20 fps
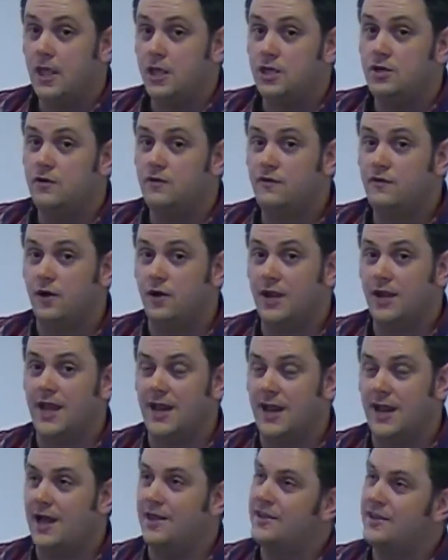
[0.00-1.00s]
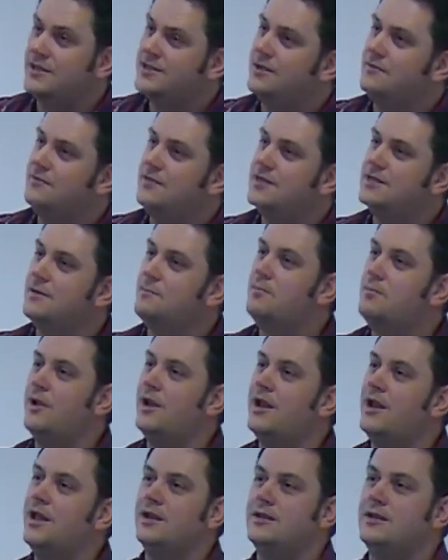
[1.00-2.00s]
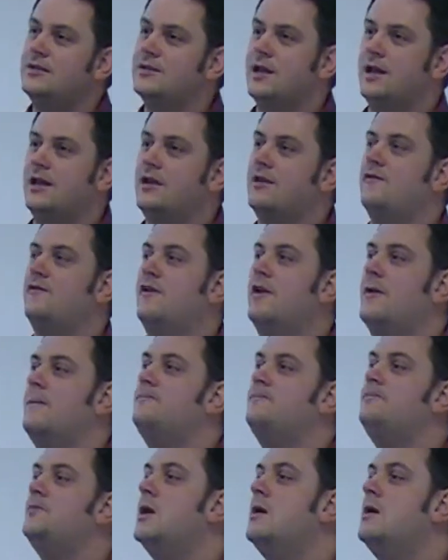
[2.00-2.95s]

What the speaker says: you've got to get, and there's a brilliant kind of